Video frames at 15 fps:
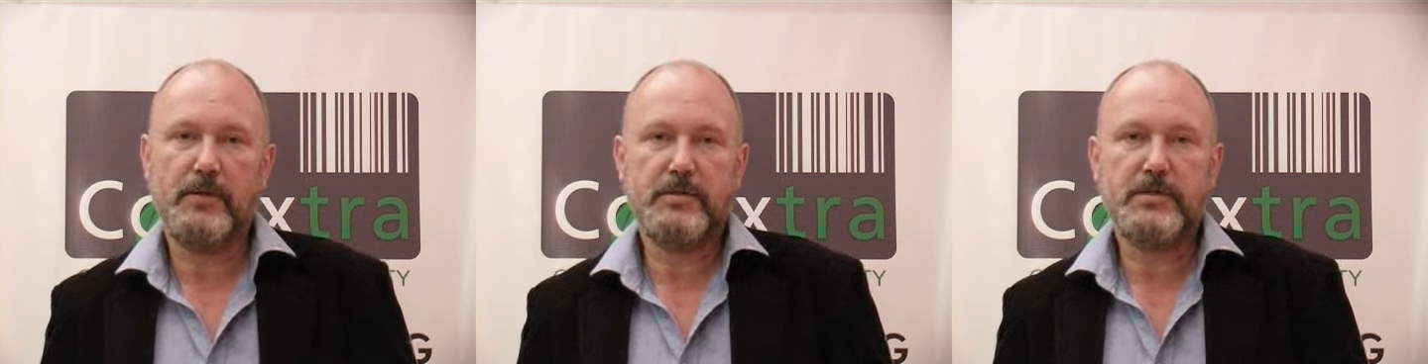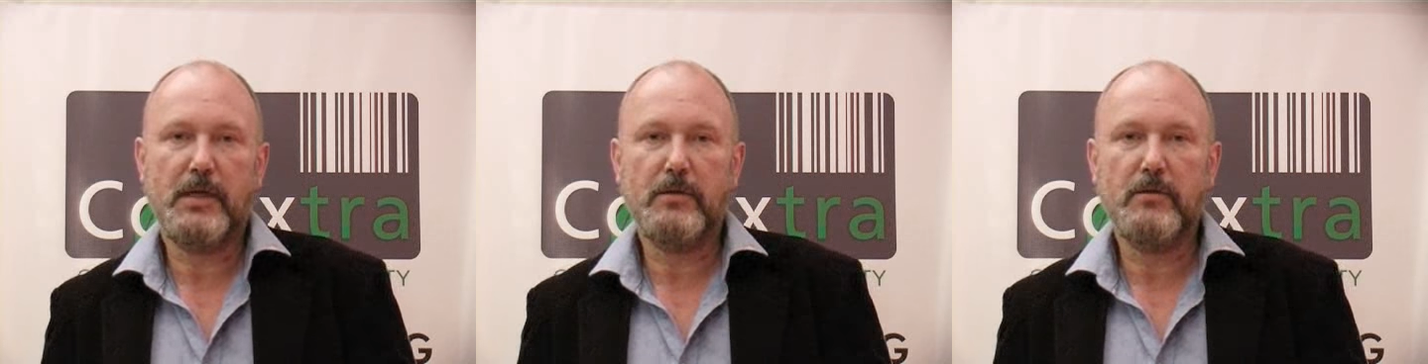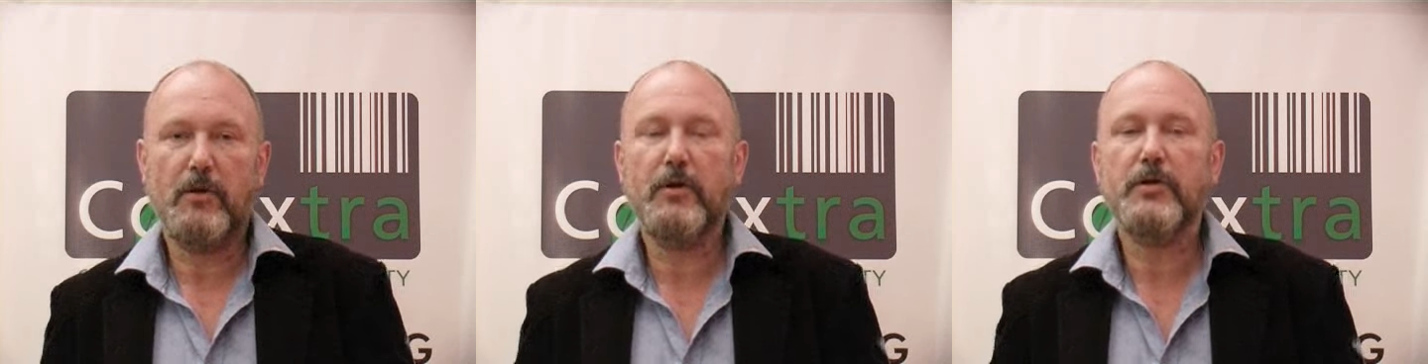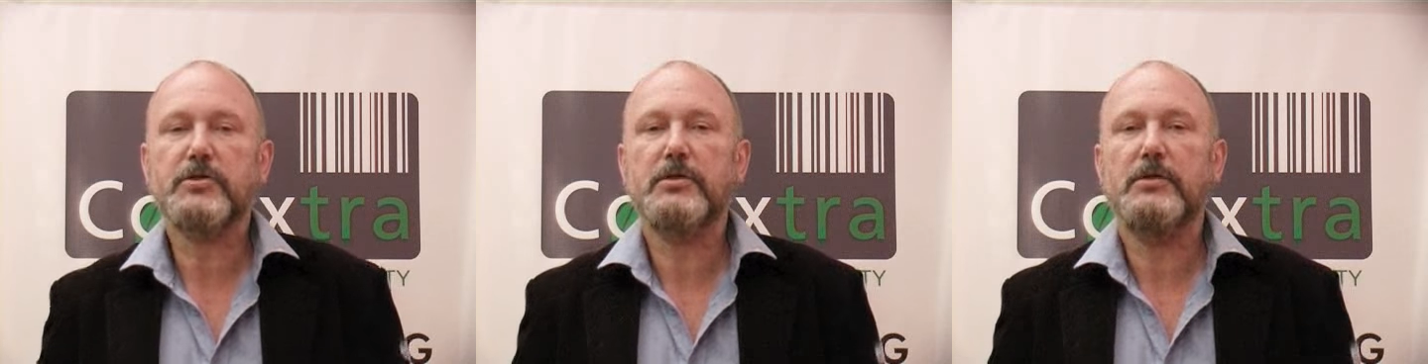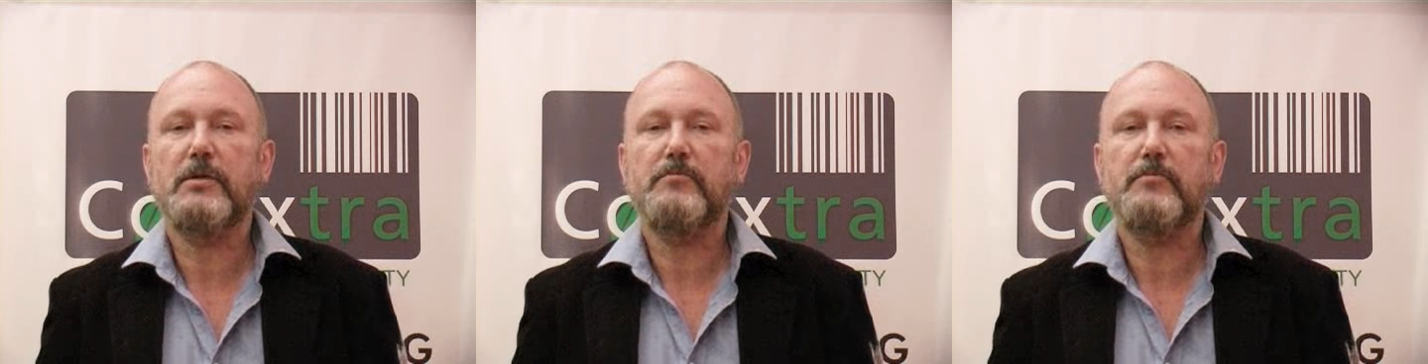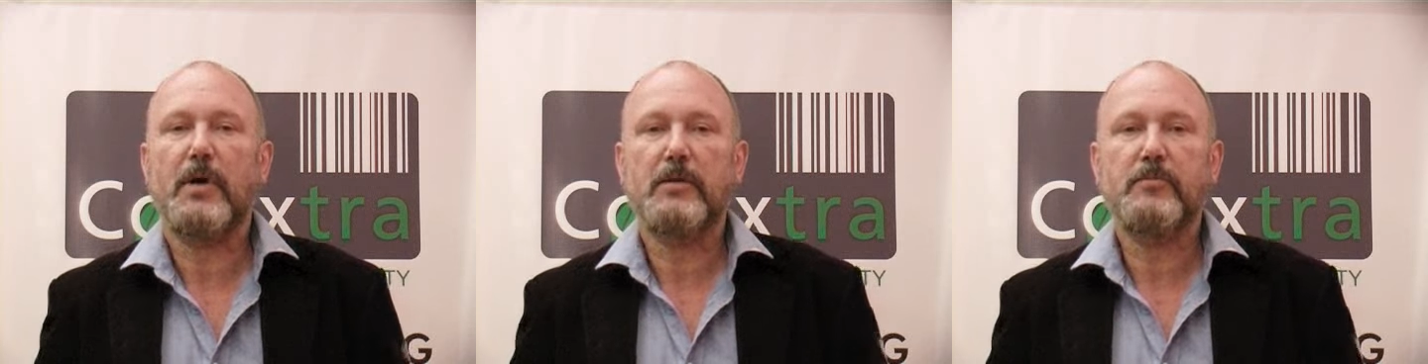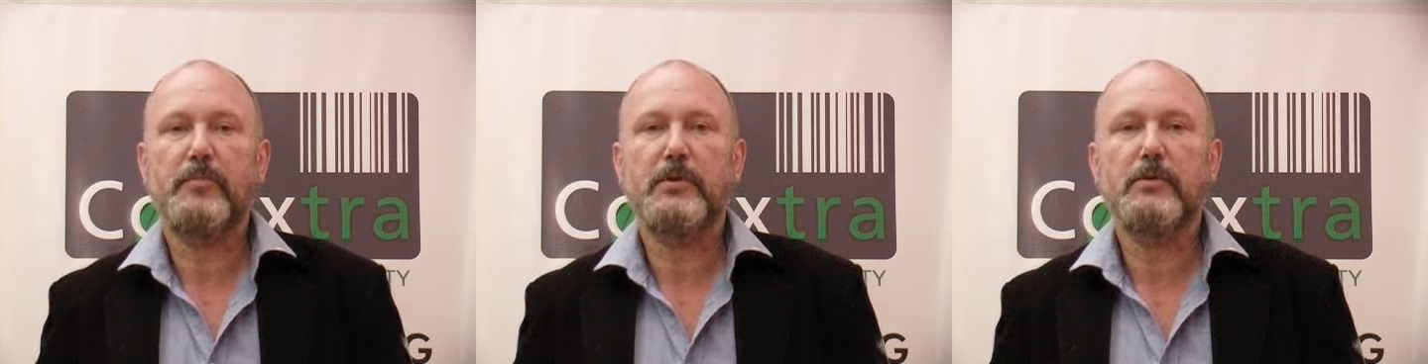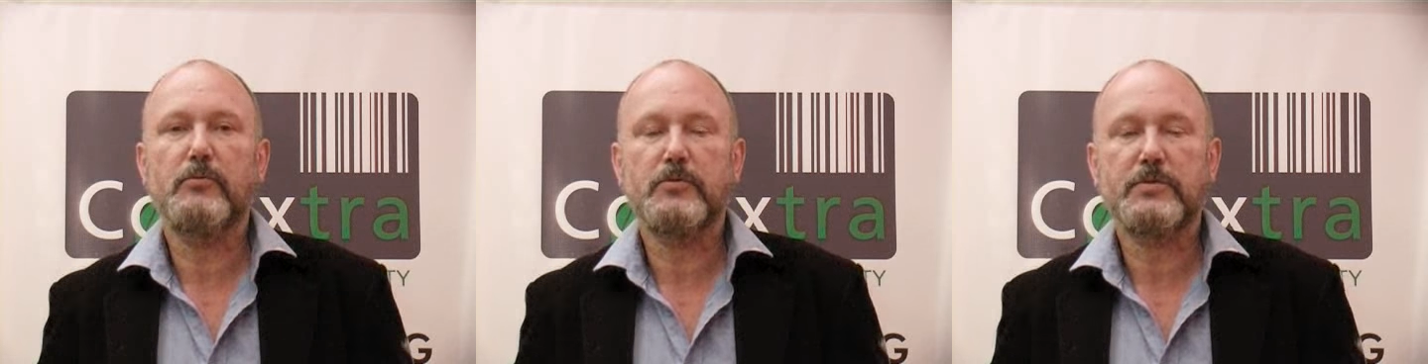technology might
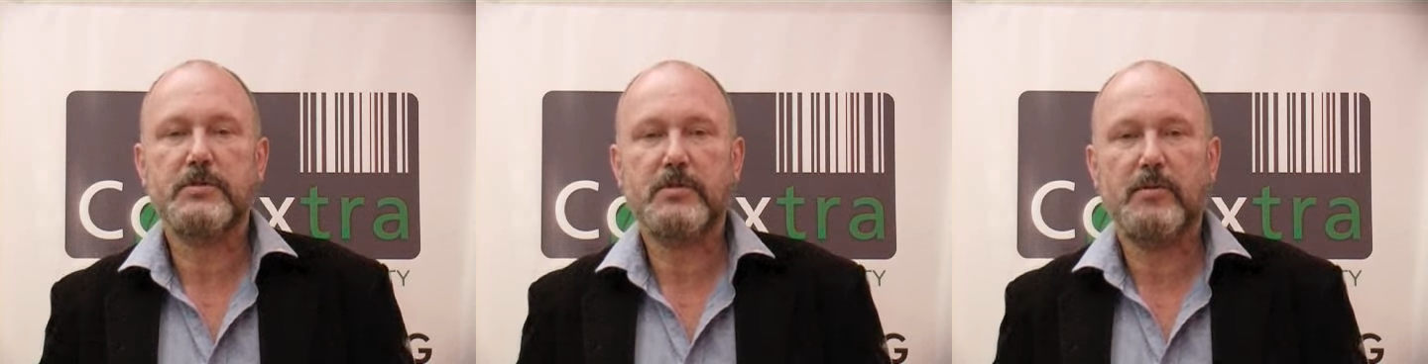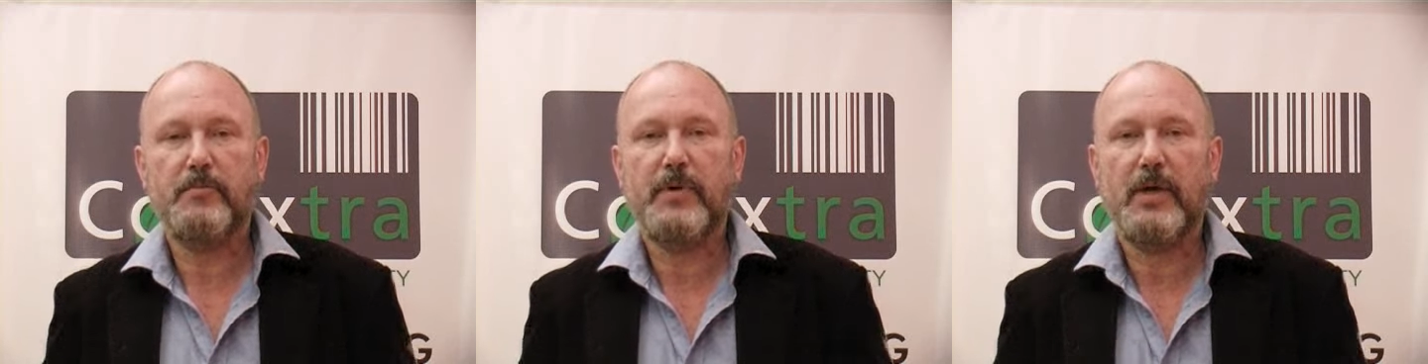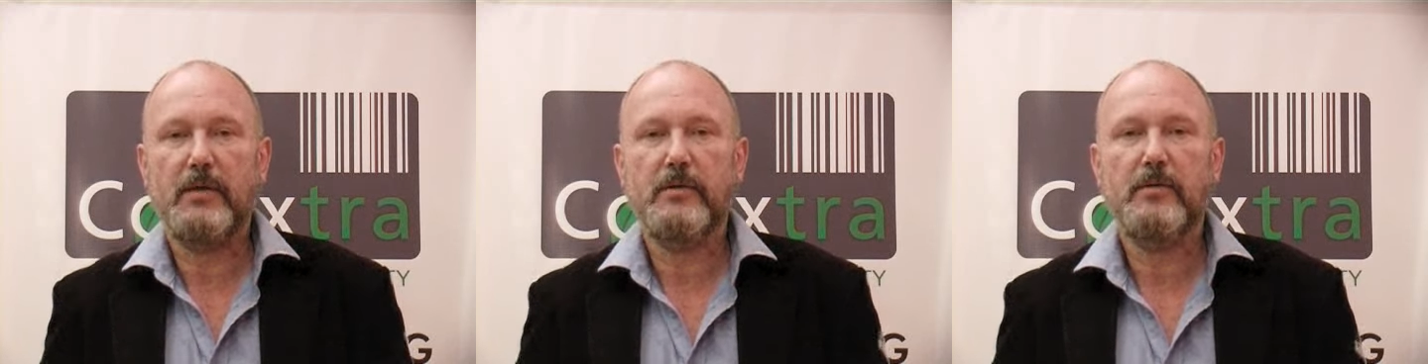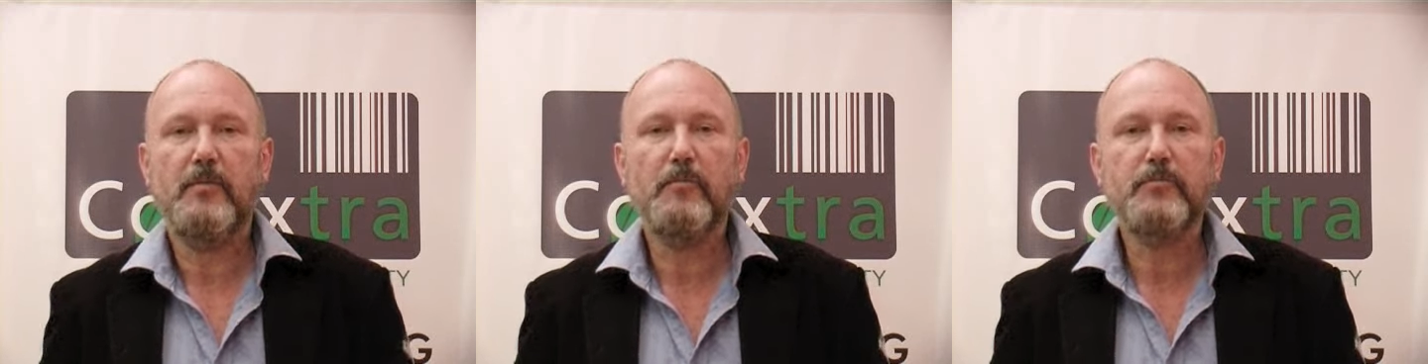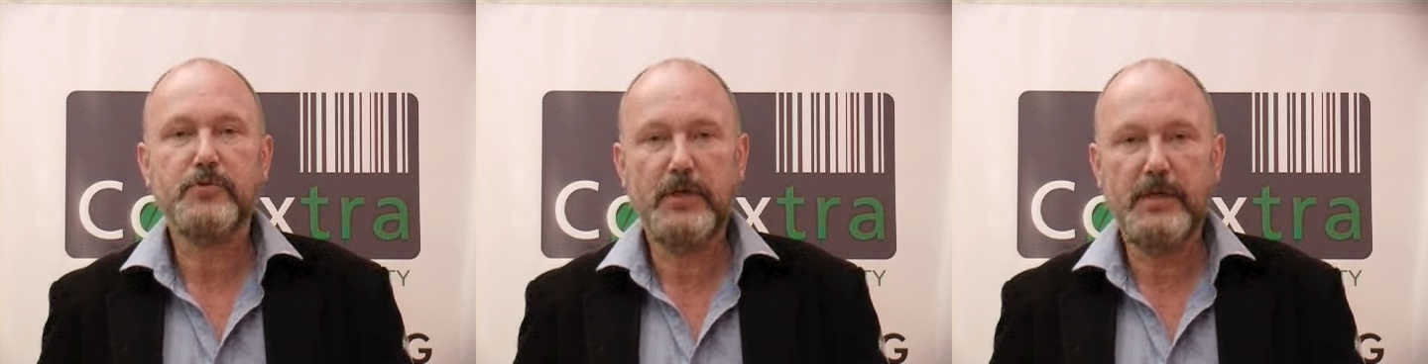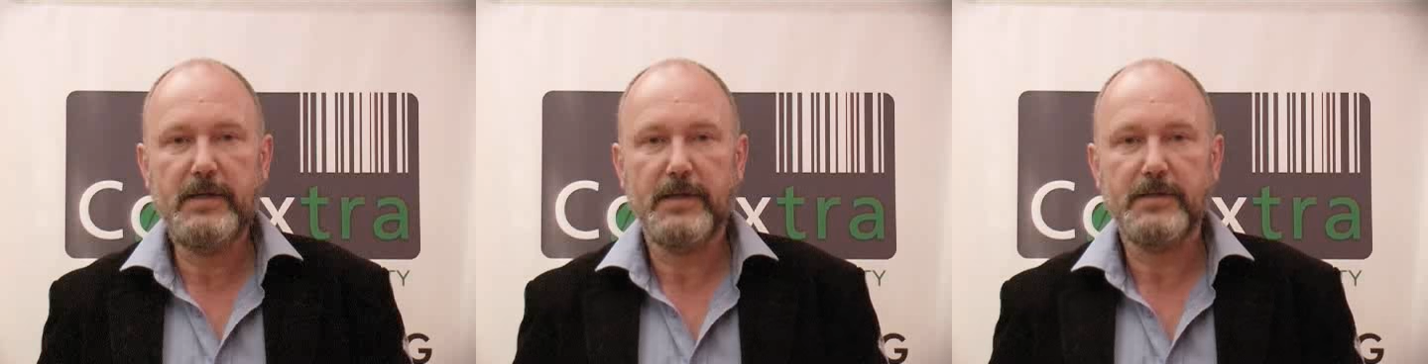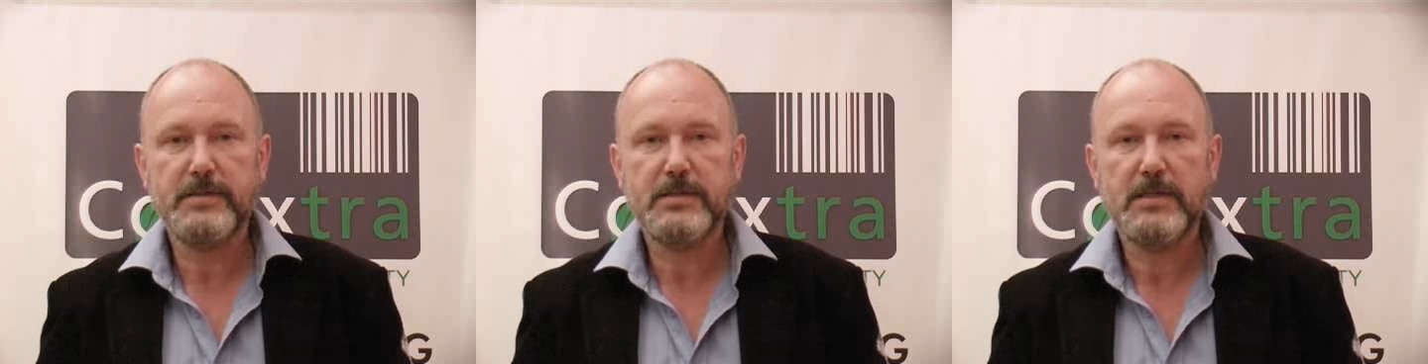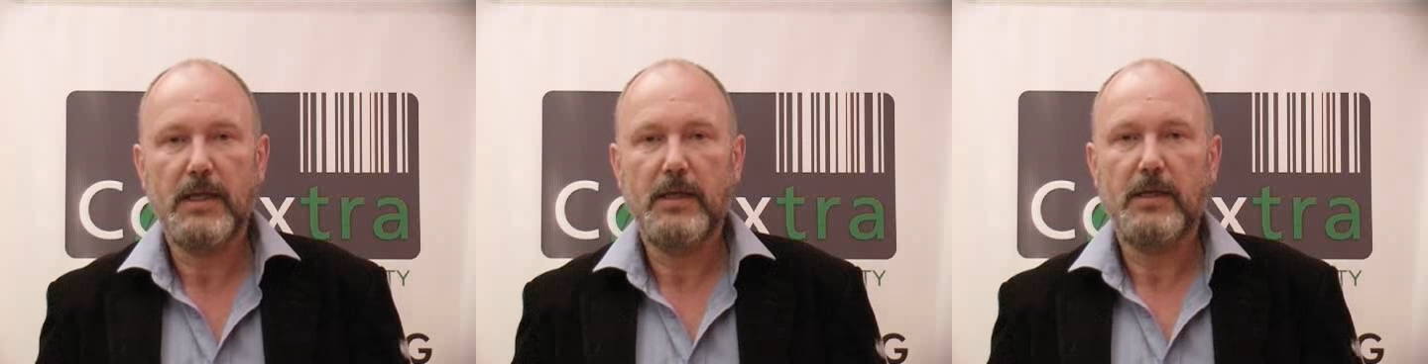be used by
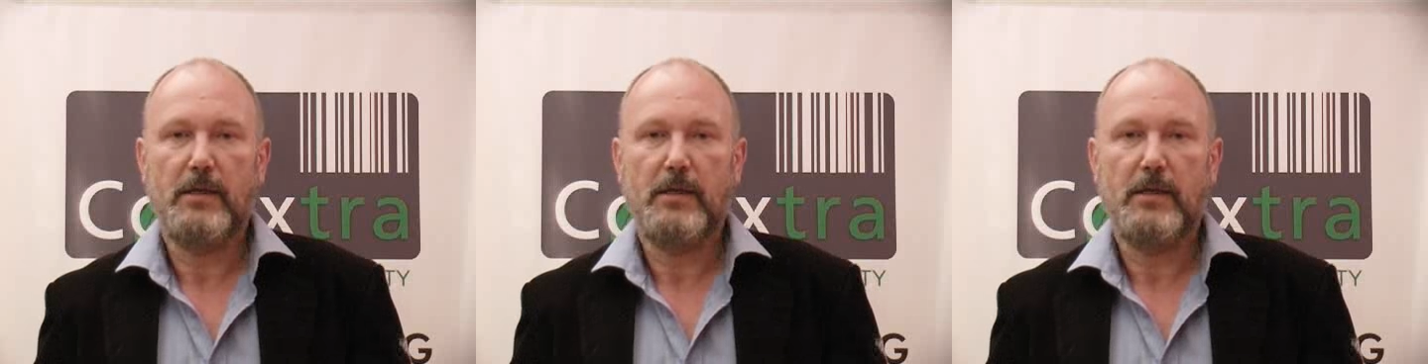breeders